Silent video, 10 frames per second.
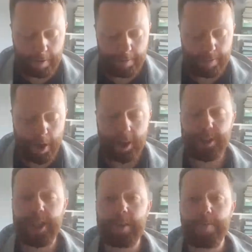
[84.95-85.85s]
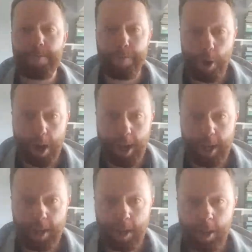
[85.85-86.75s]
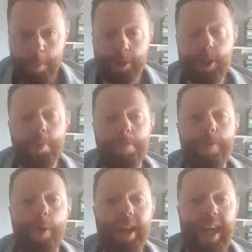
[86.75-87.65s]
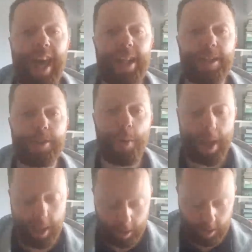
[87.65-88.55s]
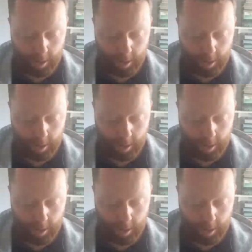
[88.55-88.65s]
33. But just before I get into it,